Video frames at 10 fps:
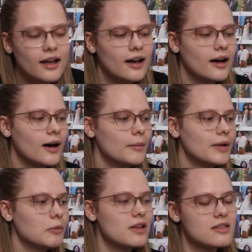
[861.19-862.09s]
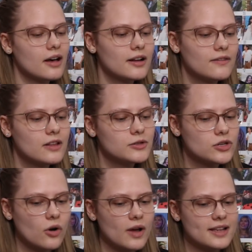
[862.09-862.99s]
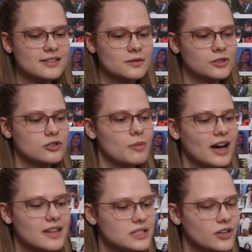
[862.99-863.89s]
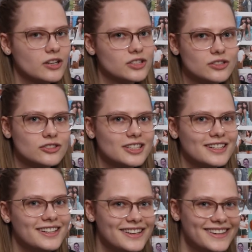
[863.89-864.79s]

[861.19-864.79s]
and what you thought of the toys. Would you buy these for your children?